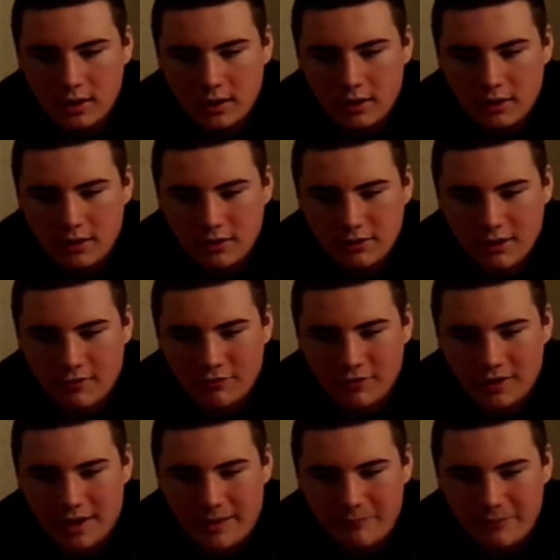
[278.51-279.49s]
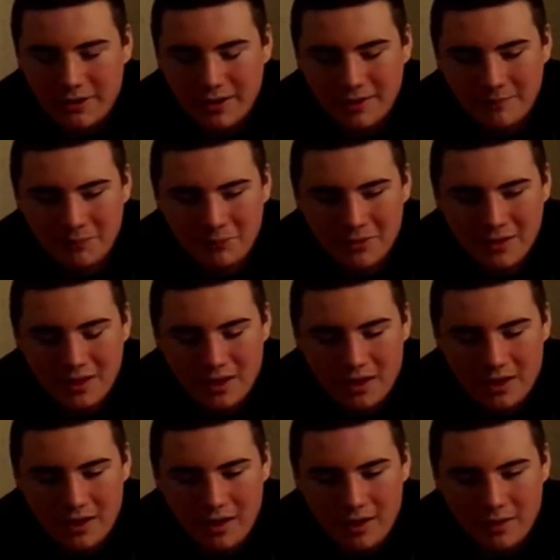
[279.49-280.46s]
is definitely happening.
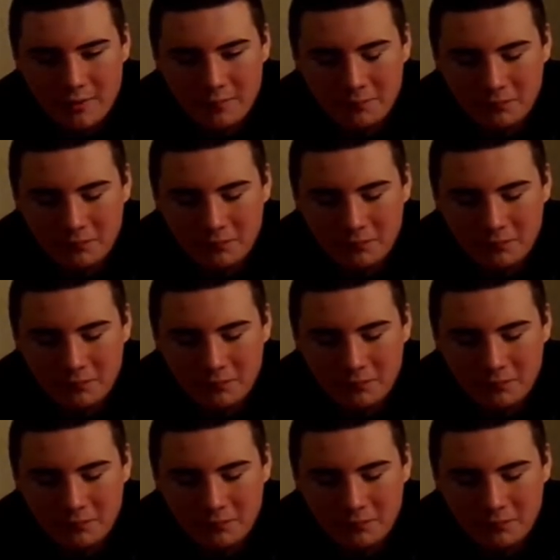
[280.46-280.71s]
I